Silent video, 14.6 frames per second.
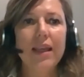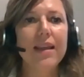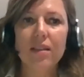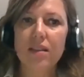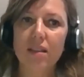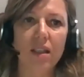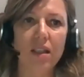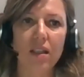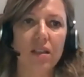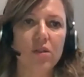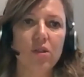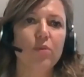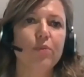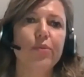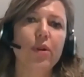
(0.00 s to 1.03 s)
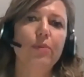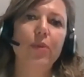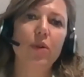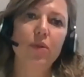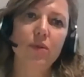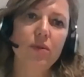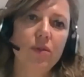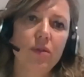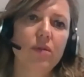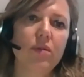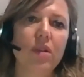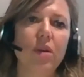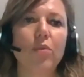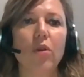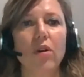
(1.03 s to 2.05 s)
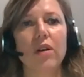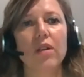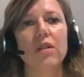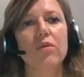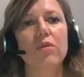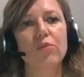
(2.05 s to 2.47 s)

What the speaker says: easy to propose to the board,